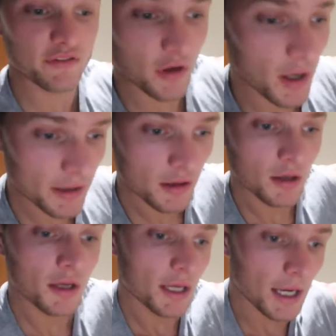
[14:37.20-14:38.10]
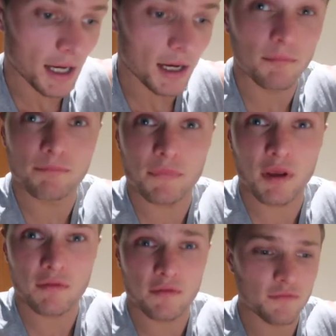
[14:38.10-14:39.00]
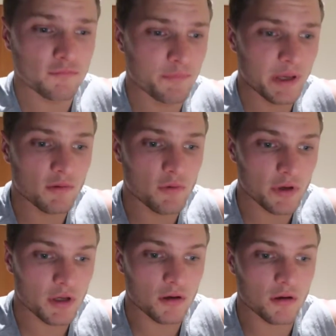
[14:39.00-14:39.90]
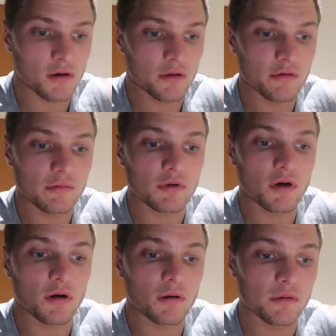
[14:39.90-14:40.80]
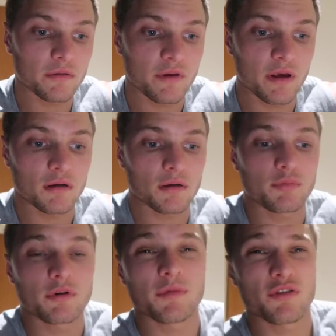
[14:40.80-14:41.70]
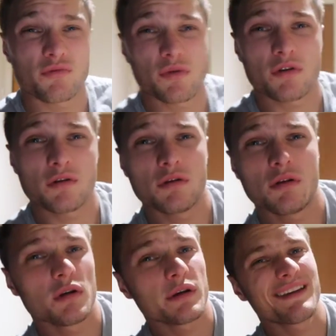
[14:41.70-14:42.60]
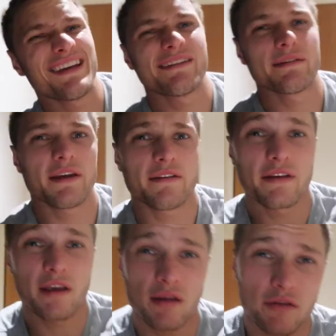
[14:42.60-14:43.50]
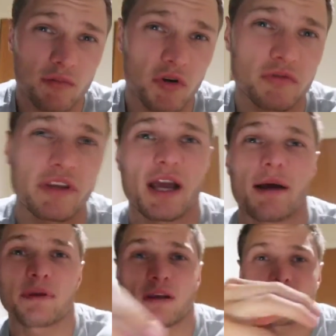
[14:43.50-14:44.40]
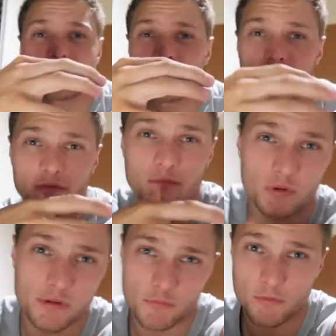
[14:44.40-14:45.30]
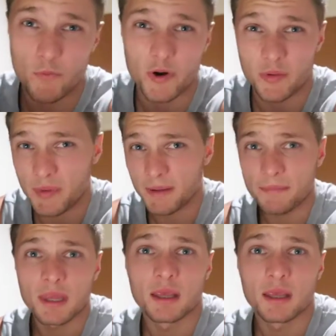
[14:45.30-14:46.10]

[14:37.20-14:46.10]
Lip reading: side, I've been working on some goals that I pretty much want to get together, because I'm not really happy, as I said this morning, with where I'm at.